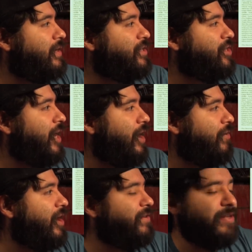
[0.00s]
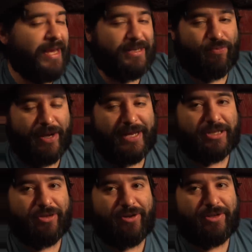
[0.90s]
Ishihara next week.
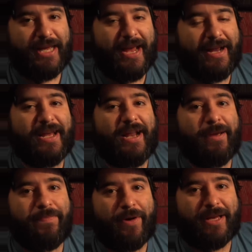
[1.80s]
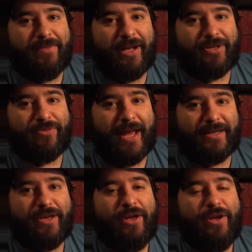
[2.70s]
So they're saying that a Pokemon
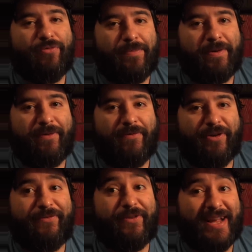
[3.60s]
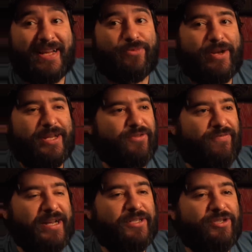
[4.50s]
Direct will be revealed for next week. So if
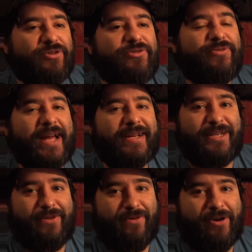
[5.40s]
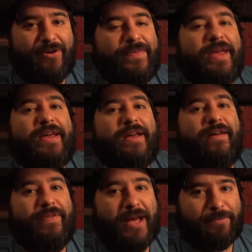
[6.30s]
that's two Directs in a row,
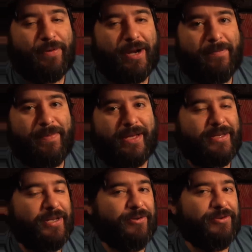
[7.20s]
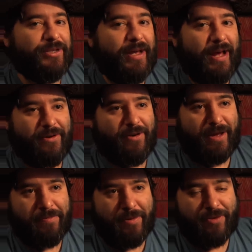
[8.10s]
that's pretty big news. I know a
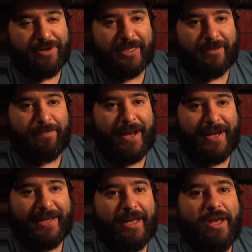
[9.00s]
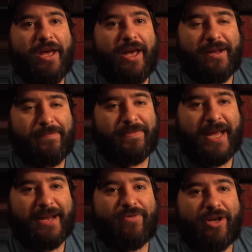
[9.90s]
lot of people are anticipating an
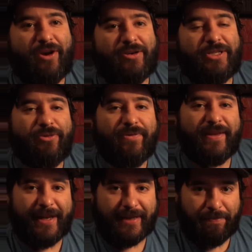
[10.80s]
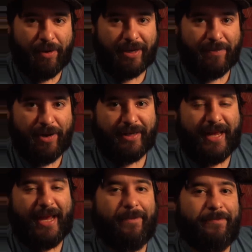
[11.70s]
update in regards to the next Pokemon
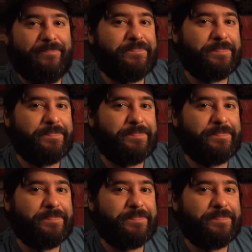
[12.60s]
game